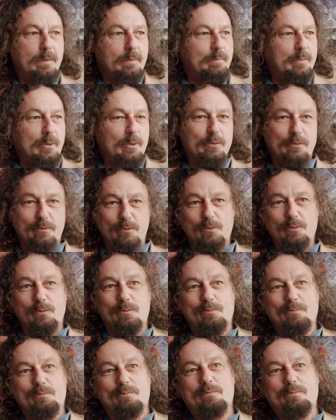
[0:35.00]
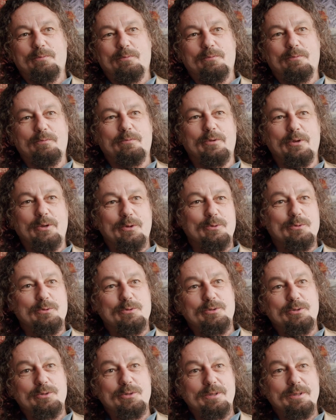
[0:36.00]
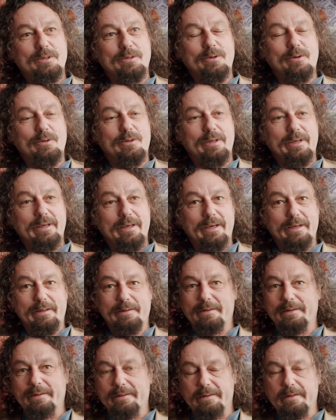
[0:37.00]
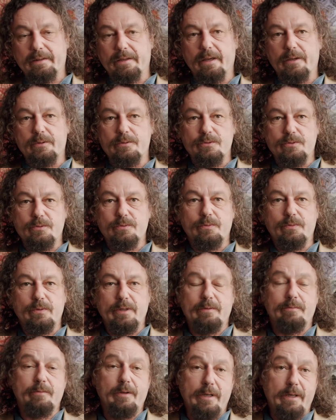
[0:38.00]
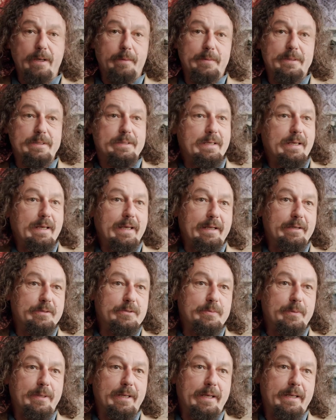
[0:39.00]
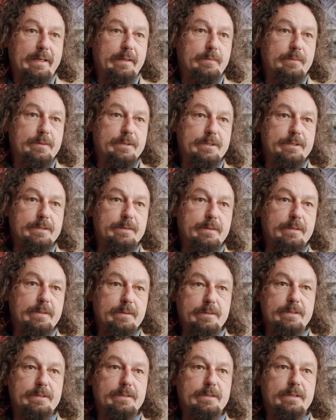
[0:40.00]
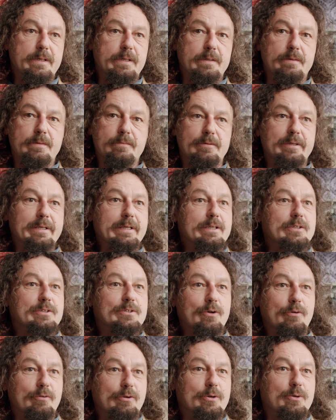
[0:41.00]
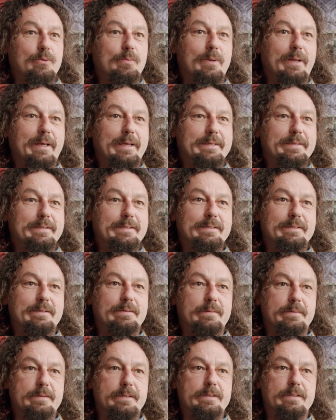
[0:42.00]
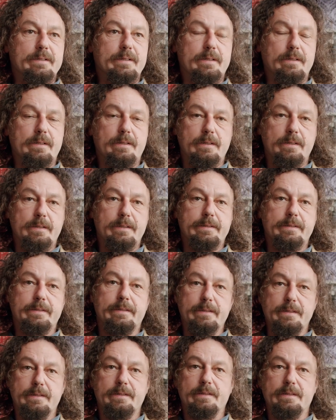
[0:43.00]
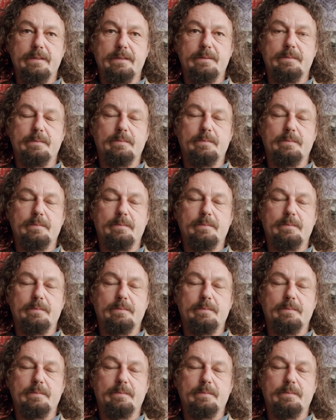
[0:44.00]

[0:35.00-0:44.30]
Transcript: Beautiful views. You got the coastal thing running up into Hengistbury Head, which is a really historical place. It's